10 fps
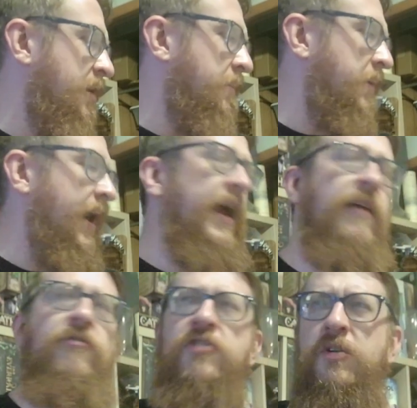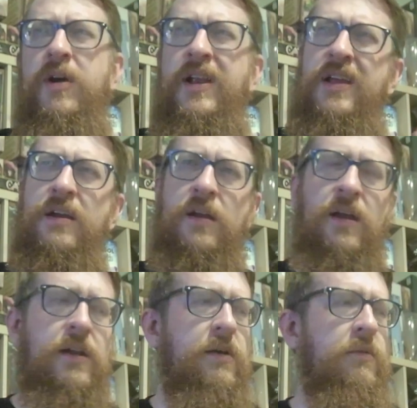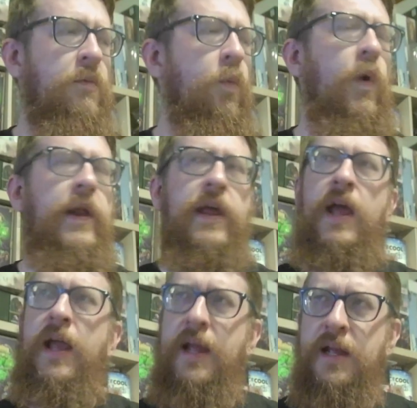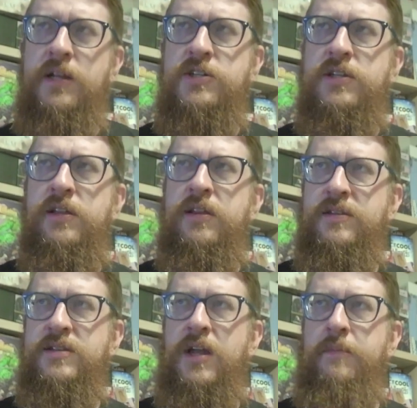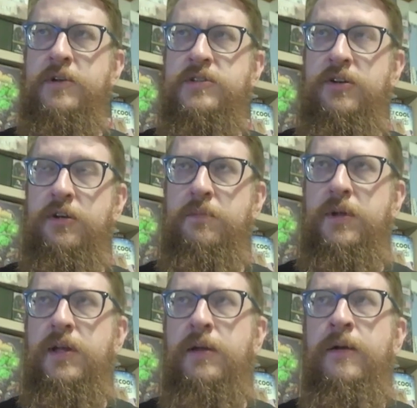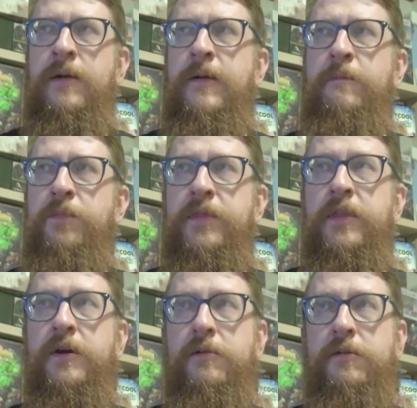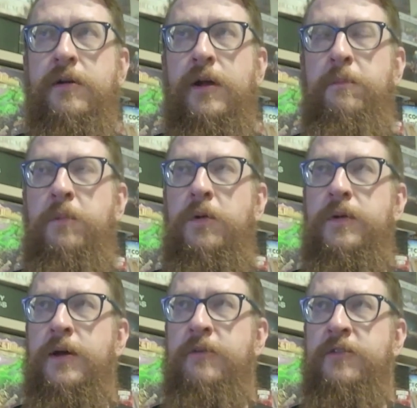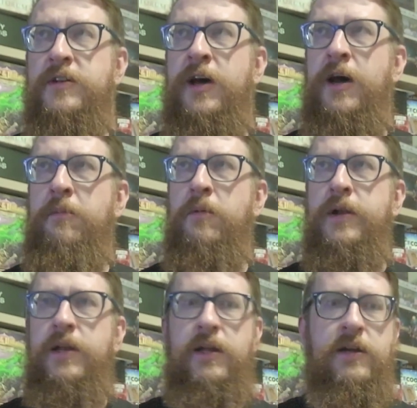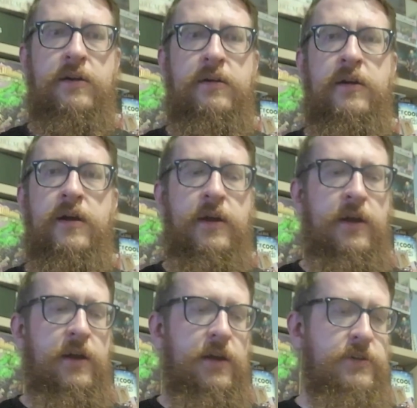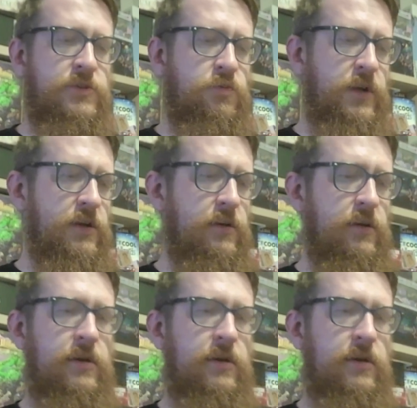But I have no idea kind of what age these comics are going to be, though I'm pulling off the top one here, and it's weird